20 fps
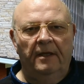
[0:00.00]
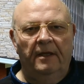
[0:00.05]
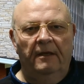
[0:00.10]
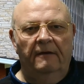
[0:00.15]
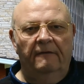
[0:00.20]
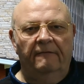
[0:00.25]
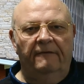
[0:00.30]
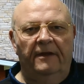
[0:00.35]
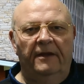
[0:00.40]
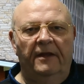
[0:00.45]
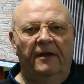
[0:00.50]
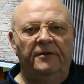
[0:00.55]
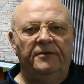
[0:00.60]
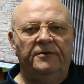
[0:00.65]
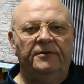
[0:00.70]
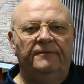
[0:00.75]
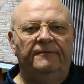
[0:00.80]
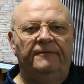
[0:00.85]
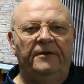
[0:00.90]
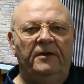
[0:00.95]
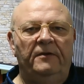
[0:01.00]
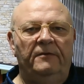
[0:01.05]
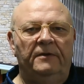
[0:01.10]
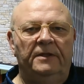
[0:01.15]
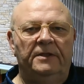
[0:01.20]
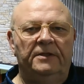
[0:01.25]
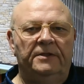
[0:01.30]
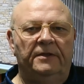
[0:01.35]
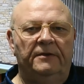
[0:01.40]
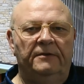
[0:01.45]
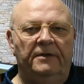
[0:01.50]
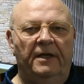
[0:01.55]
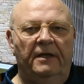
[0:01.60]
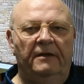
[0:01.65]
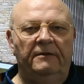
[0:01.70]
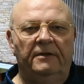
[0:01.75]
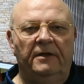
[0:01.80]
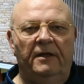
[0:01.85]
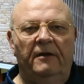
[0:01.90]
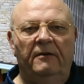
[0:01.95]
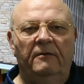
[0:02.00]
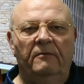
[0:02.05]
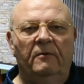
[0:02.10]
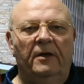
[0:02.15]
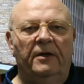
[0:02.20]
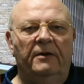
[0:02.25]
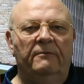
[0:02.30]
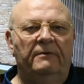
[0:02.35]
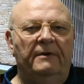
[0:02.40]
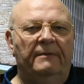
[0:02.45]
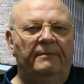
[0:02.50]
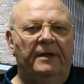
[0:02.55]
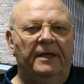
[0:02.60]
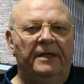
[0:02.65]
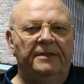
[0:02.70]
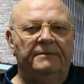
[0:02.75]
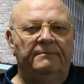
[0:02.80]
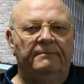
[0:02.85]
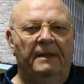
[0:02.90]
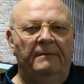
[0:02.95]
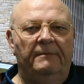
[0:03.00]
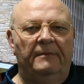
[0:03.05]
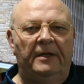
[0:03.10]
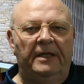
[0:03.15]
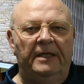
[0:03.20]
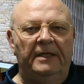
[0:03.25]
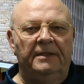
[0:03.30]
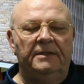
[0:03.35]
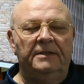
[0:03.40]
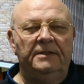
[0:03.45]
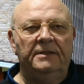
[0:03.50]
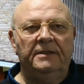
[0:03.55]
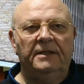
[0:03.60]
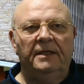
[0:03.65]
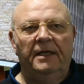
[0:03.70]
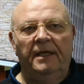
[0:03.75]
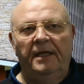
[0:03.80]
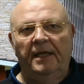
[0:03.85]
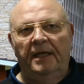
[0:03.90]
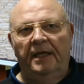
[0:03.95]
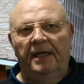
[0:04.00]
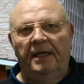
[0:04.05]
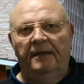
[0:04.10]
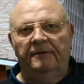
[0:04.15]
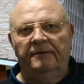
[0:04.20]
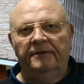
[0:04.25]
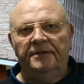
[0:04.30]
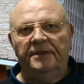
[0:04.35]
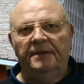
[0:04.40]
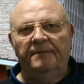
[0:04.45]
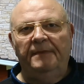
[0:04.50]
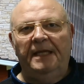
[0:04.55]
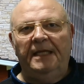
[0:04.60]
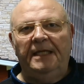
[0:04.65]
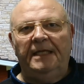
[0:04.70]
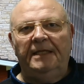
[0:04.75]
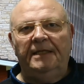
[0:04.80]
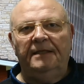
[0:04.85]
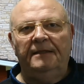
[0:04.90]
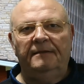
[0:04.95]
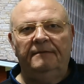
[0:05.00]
For those viewers who don't know what a repressed memory is, here is the meaning.